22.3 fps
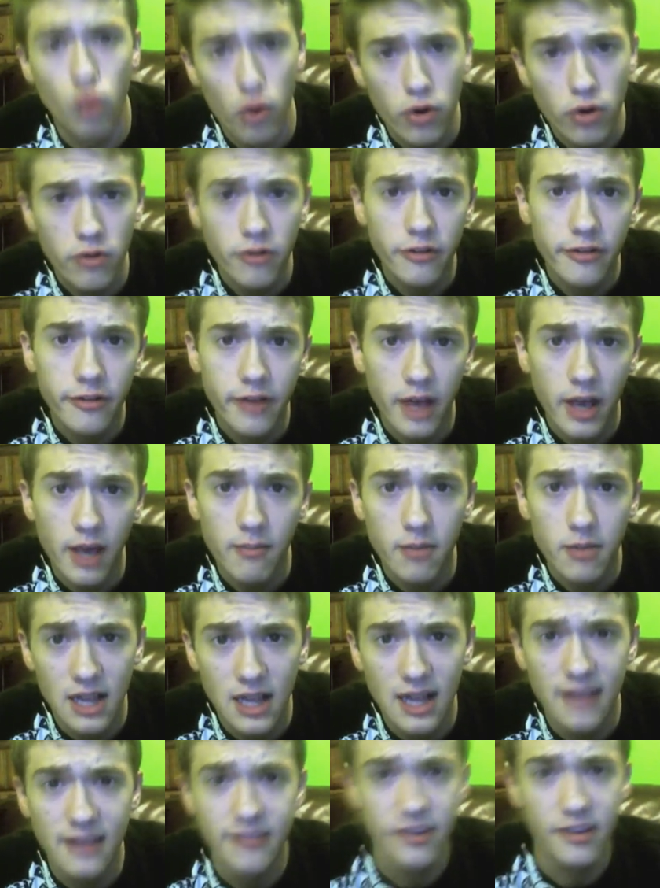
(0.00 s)
RuneScape
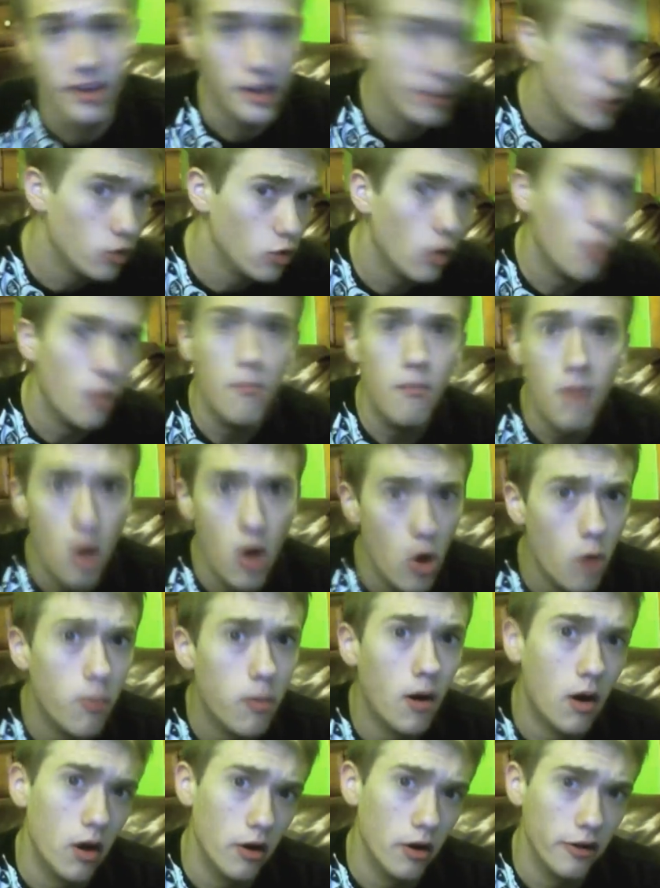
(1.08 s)
Classic into a
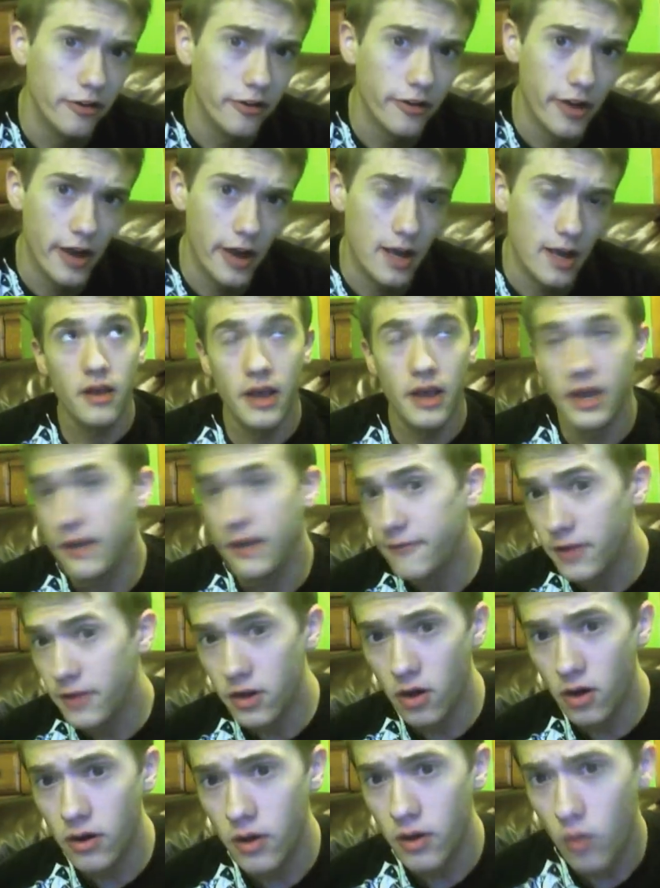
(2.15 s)
Moparscape. And if you
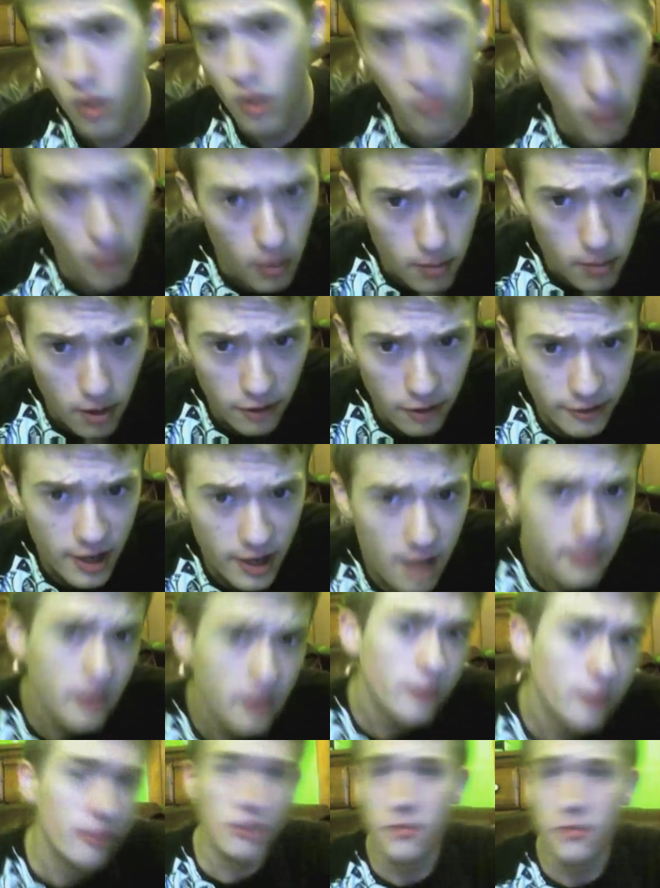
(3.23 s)
don't know what Moparscape
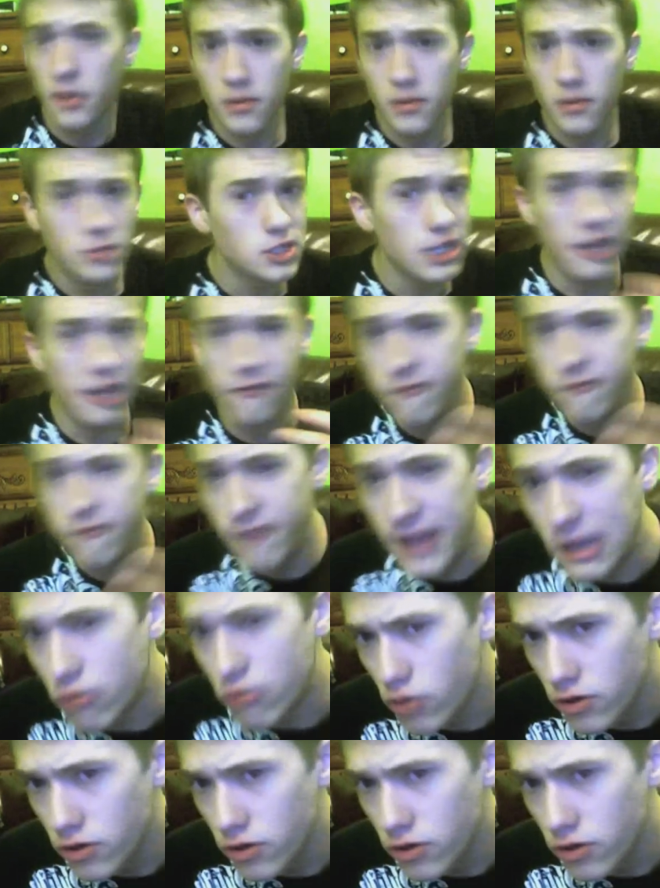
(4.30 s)
is, it's pretty much like a fake